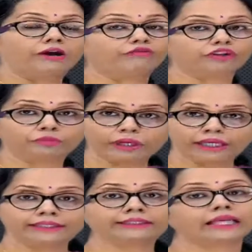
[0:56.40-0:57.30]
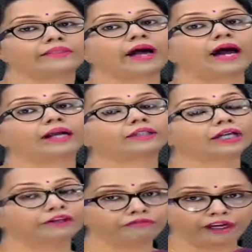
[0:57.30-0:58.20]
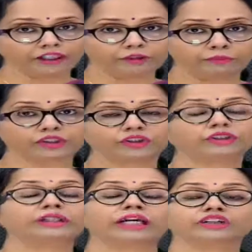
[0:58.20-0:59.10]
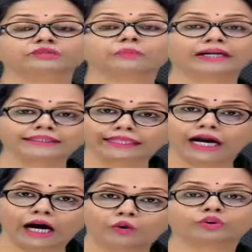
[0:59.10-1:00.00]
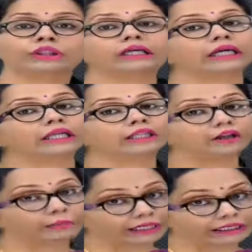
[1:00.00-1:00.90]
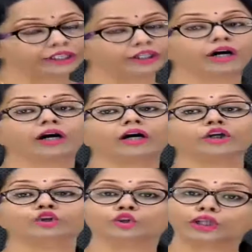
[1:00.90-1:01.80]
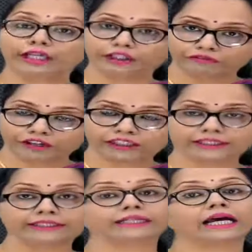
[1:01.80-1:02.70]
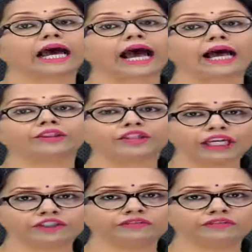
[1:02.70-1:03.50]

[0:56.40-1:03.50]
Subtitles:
which means that the infected person is passing out the bacteria in the feces, and these